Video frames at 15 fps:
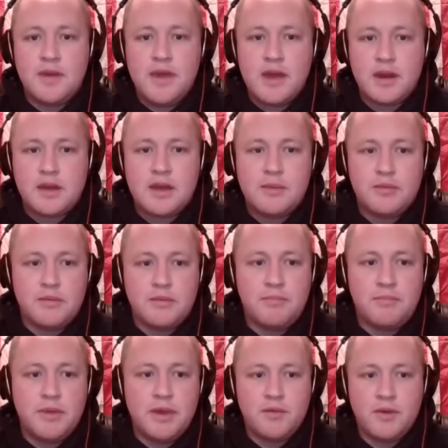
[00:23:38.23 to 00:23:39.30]
He had a couple
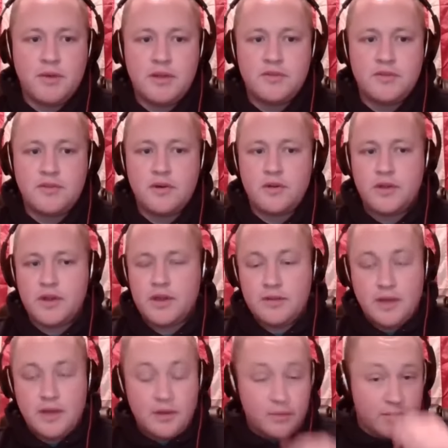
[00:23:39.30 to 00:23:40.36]
of big runs early.
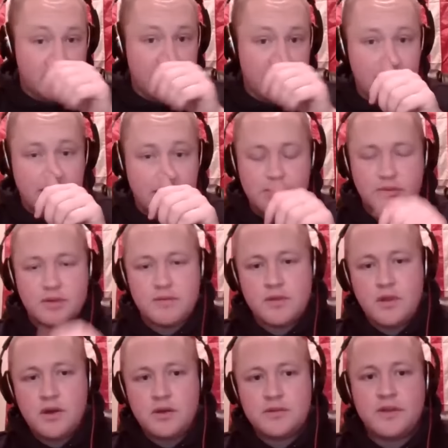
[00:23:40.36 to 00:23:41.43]
Like we said, a couple of
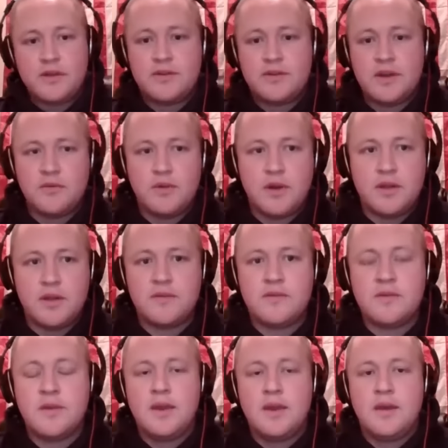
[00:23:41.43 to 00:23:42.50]
long touchdown
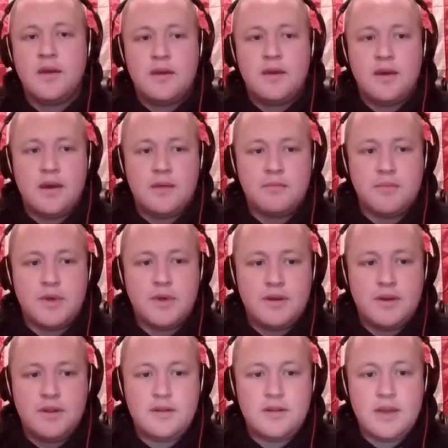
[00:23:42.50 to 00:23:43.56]
runs.
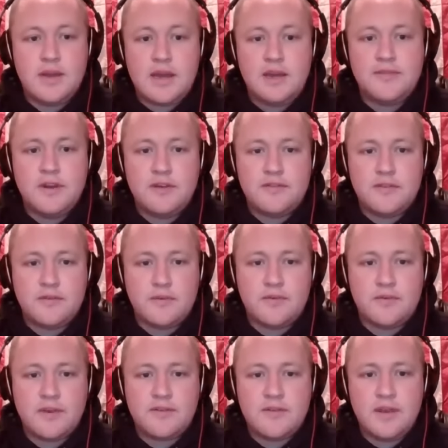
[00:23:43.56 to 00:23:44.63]
But, yeah, he finishes with
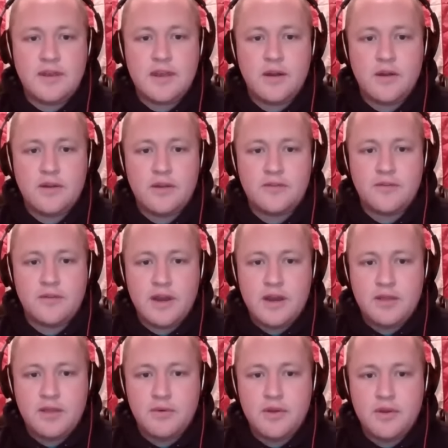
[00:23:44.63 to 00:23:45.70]
16 carries for
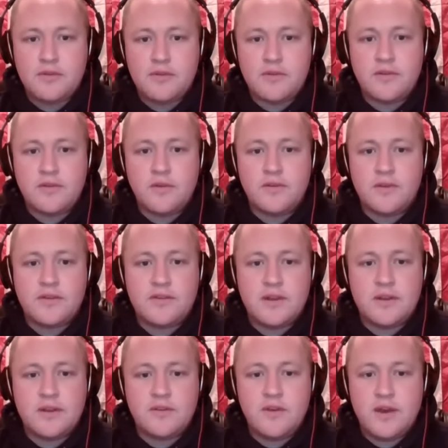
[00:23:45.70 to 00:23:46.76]
93 yards and 2
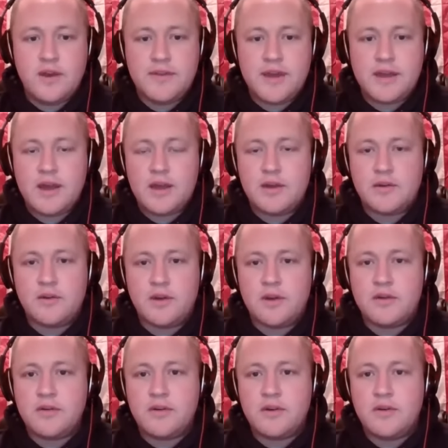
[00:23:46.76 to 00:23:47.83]
touchdowns. You held that guy under
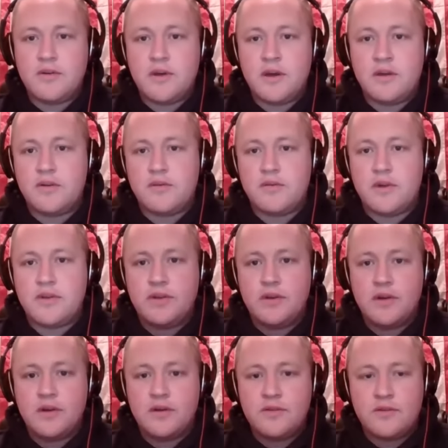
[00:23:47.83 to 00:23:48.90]
100 rushing
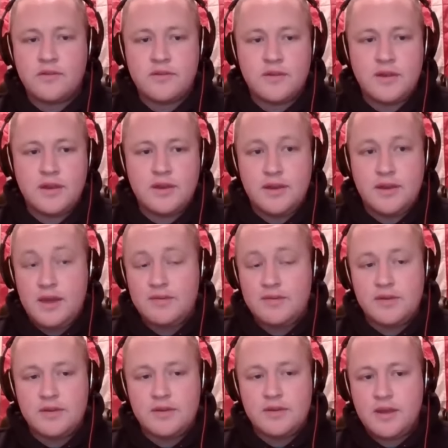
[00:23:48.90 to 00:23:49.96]
yards,
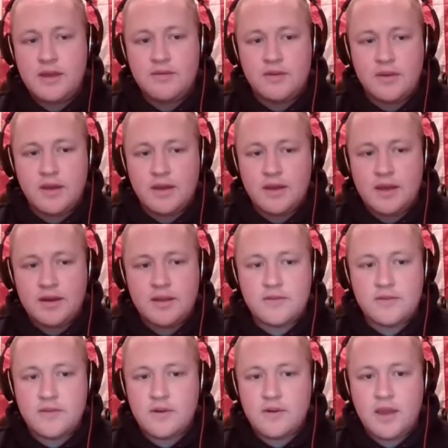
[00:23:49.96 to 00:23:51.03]
even again,
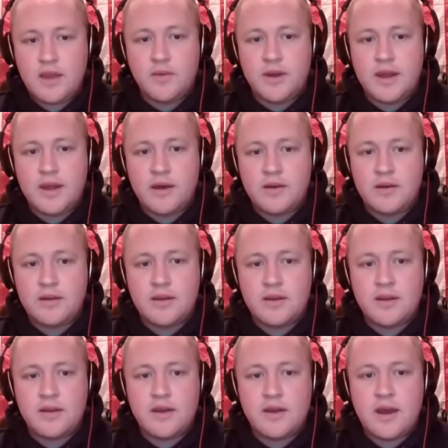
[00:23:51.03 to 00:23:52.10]
considering he went out
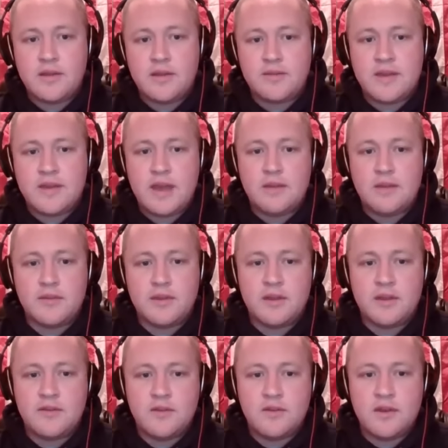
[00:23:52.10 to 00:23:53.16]
of this game with an
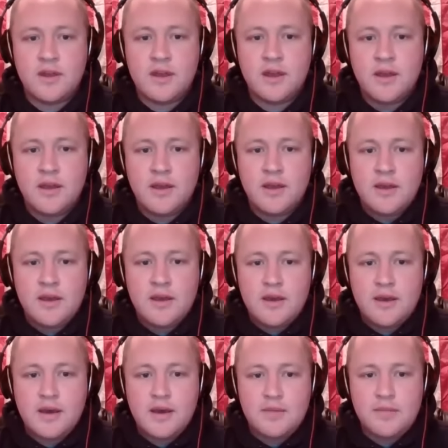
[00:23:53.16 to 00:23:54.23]
injury.
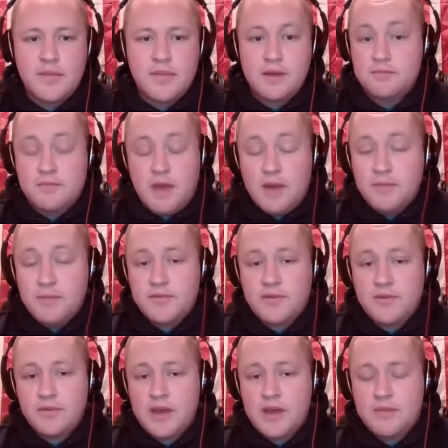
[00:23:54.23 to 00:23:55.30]
That I'm
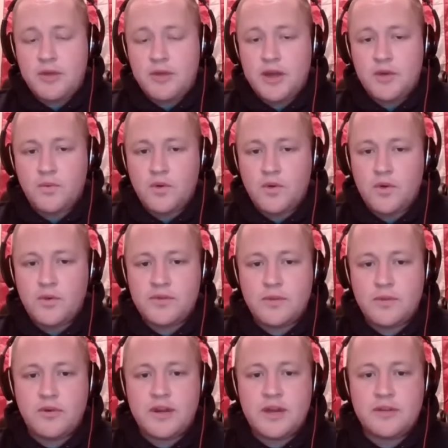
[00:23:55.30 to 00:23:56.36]
certain that played a role
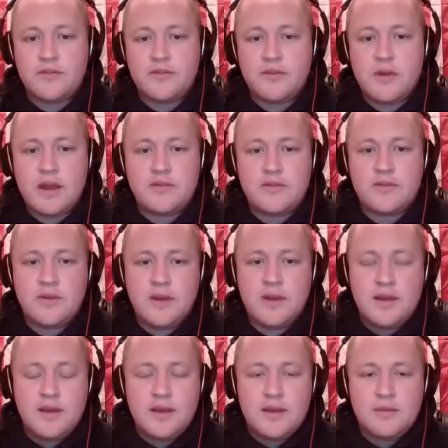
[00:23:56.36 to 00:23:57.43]
somewhere down the stretch.
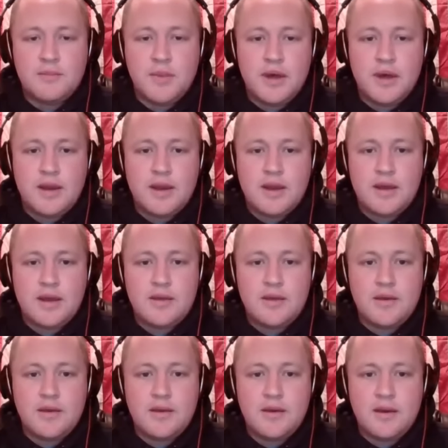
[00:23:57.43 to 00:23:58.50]
But,
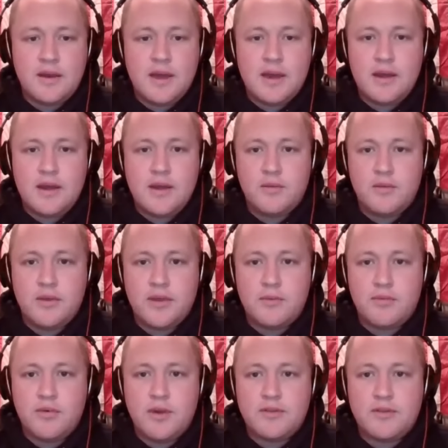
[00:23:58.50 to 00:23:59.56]
again, a really
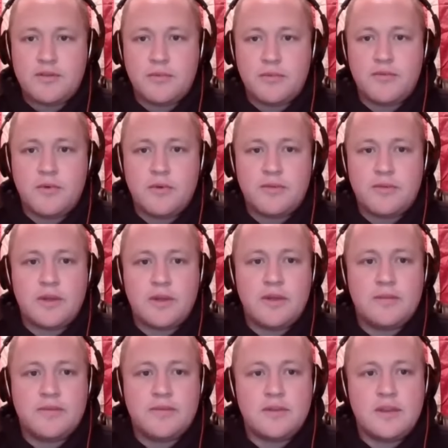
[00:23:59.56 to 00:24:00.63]
impressive performance by the
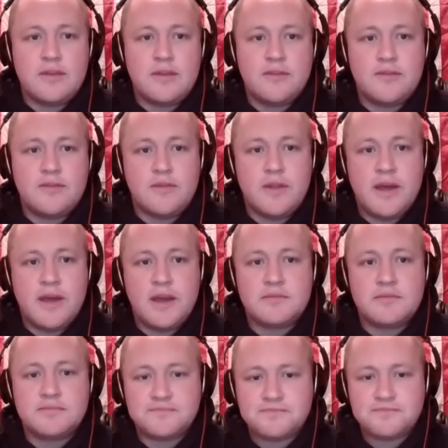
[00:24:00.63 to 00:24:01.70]
Clemson defensive
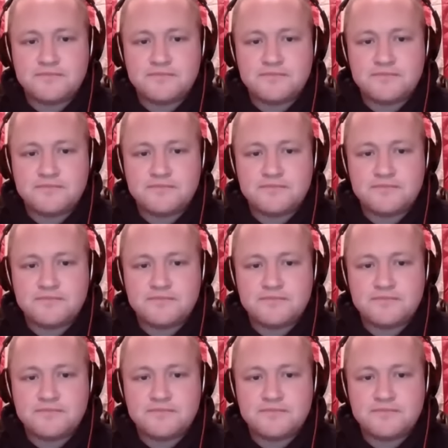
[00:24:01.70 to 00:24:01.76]
line.